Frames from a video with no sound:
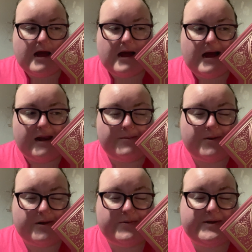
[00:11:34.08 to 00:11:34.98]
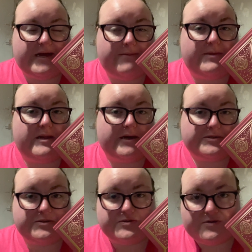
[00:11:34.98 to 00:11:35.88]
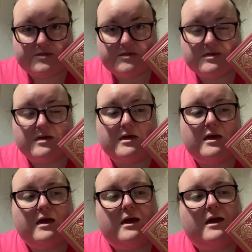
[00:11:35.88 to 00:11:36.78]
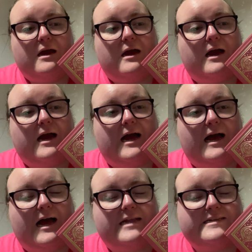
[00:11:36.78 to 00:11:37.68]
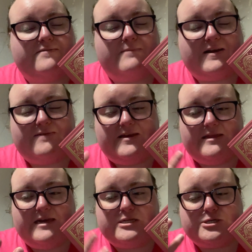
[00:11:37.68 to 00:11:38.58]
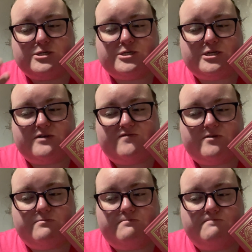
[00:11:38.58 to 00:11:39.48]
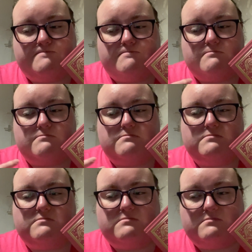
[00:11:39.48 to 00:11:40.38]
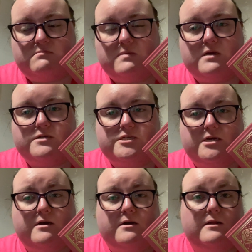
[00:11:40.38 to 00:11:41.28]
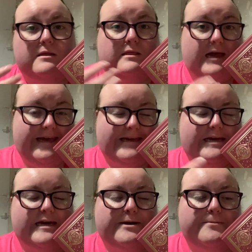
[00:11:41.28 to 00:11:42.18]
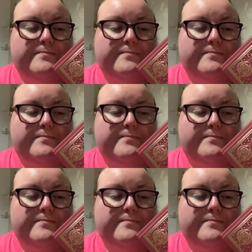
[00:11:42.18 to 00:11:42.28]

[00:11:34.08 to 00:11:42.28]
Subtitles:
And I'm going to attempt the next 100. And if my feelings don't turn from to liking it,